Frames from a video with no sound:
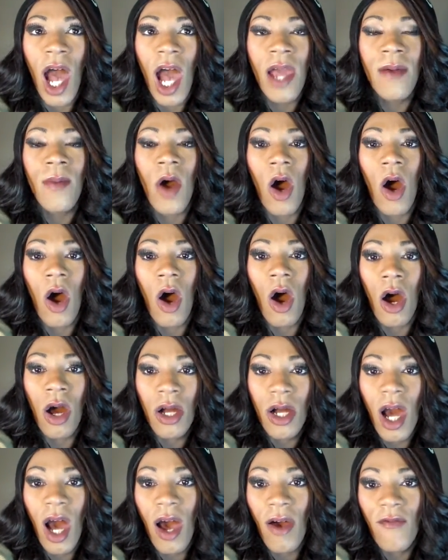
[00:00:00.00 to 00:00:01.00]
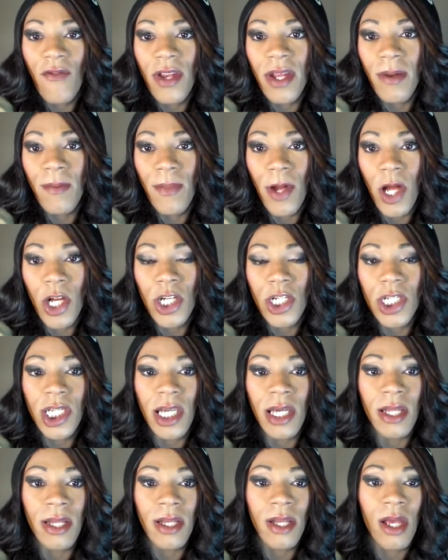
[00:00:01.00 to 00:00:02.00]
I'm a confident
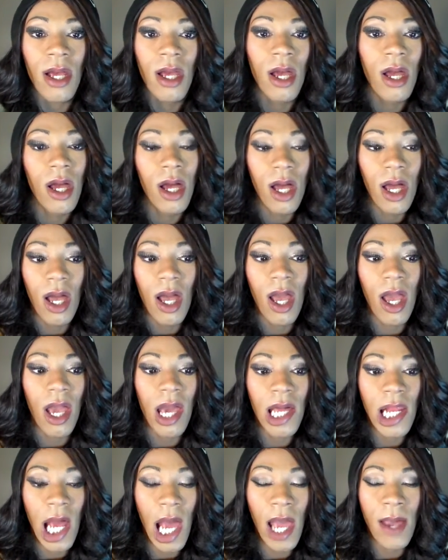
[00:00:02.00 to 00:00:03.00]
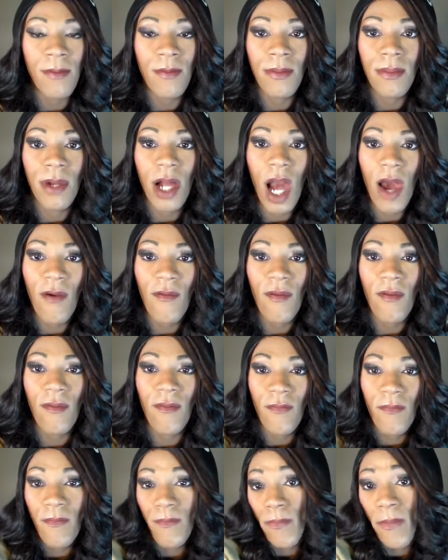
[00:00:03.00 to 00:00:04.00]
person and I'm
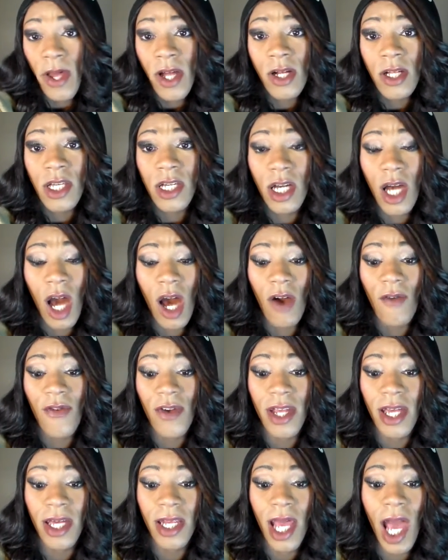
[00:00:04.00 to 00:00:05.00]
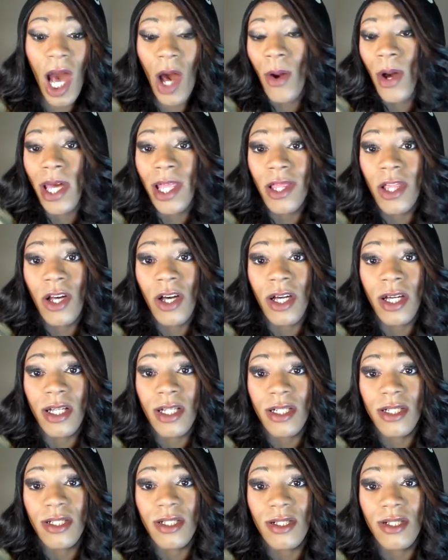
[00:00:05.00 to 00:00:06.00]
fairly confident in how I
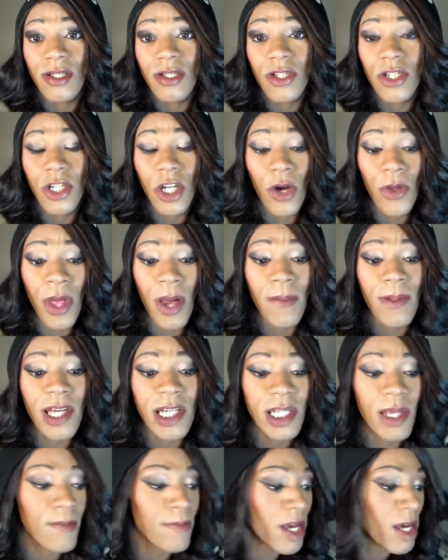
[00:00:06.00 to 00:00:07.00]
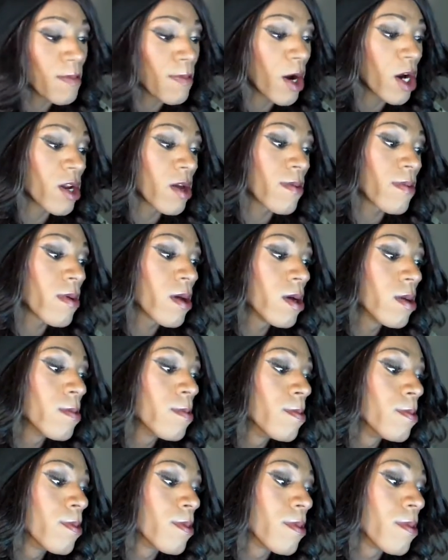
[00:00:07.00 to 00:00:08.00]
look. You know, that plays a big part of
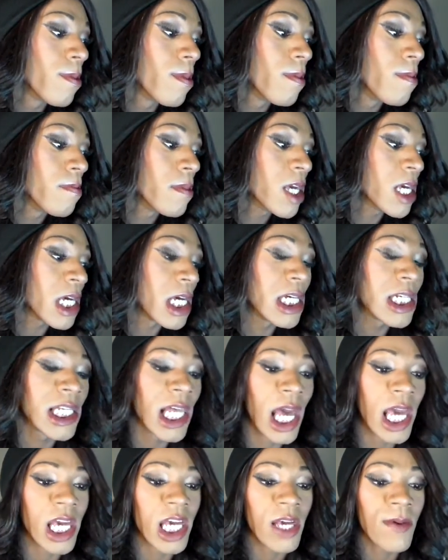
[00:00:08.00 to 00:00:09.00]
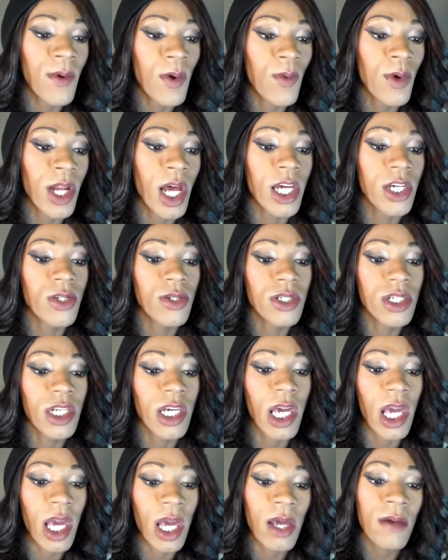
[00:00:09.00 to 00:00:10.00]
me, is that even when I
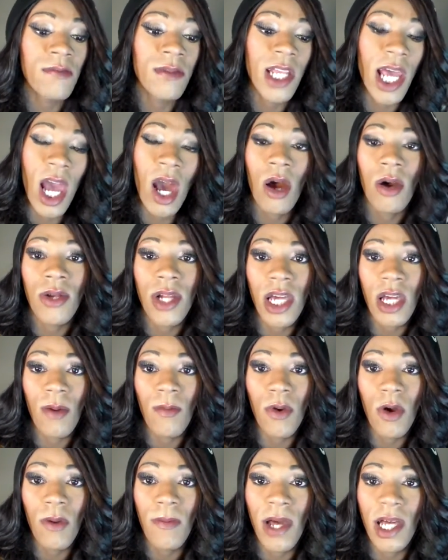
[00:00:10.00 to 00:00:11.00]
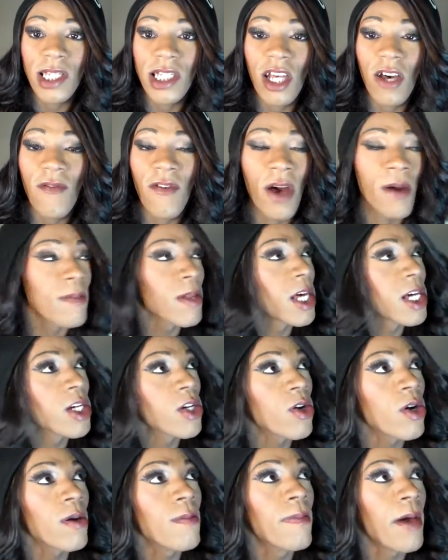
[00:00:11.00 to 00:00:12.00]
usually am down, I can pull myself up
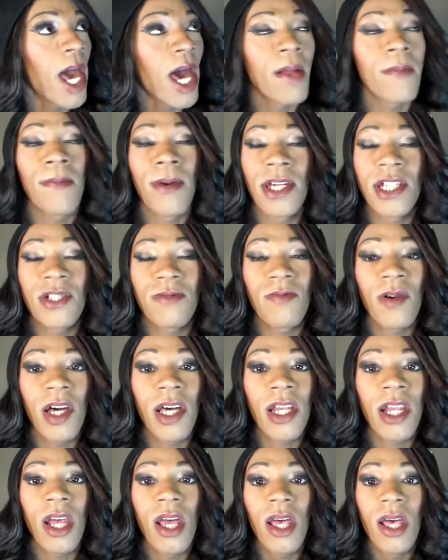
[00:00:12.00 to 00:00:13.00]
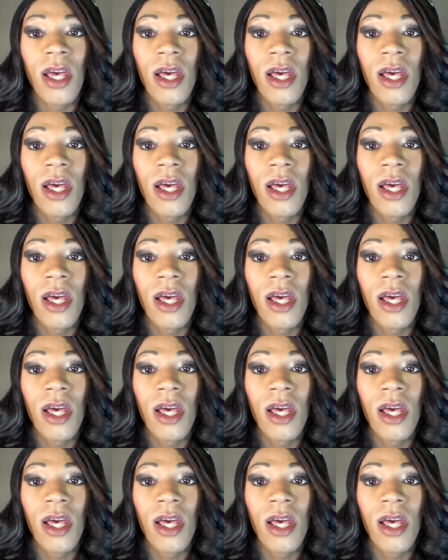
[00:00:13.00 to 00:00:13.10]
like, you're a bad bitch, but